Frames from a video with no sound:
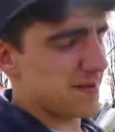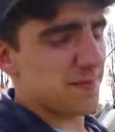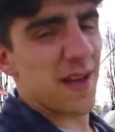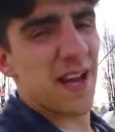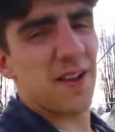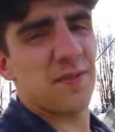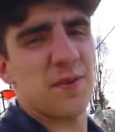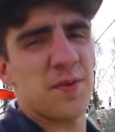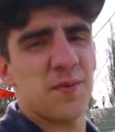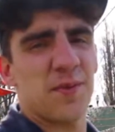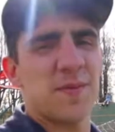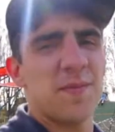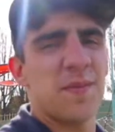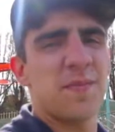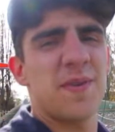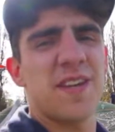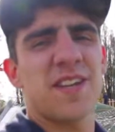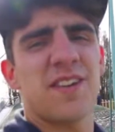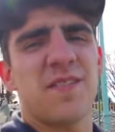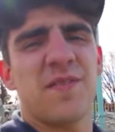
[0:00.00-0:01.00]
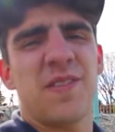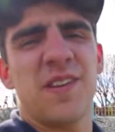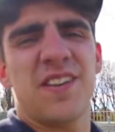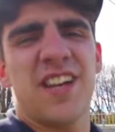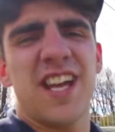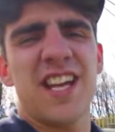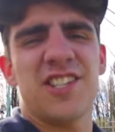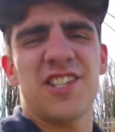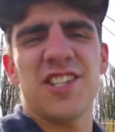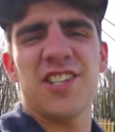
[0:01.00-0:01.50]
the backflip would have been better if he
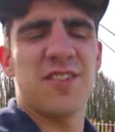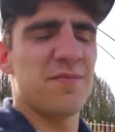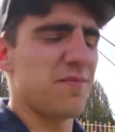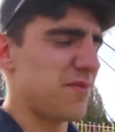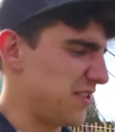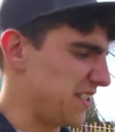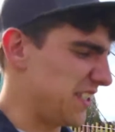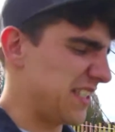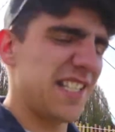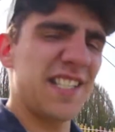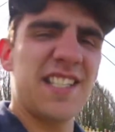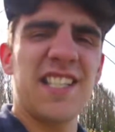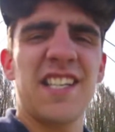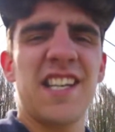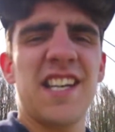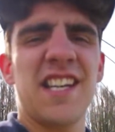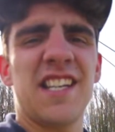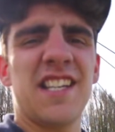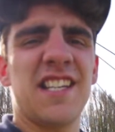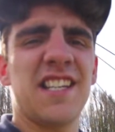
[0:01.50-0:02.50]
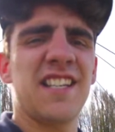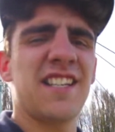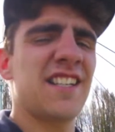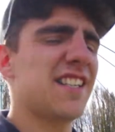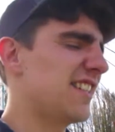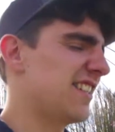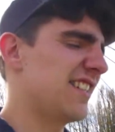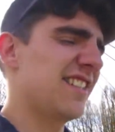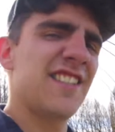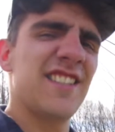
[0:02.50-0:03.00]
had actually got more centered.
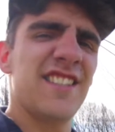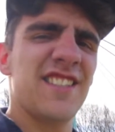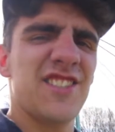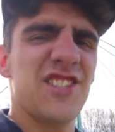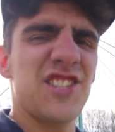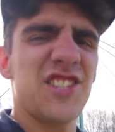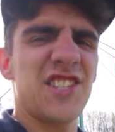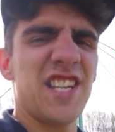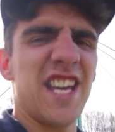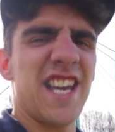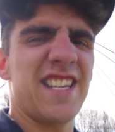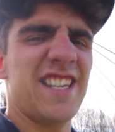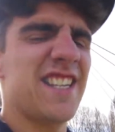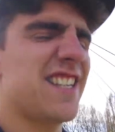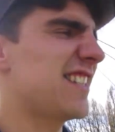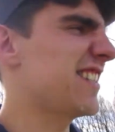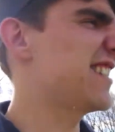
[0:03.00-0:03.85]
Yeah. Just saying.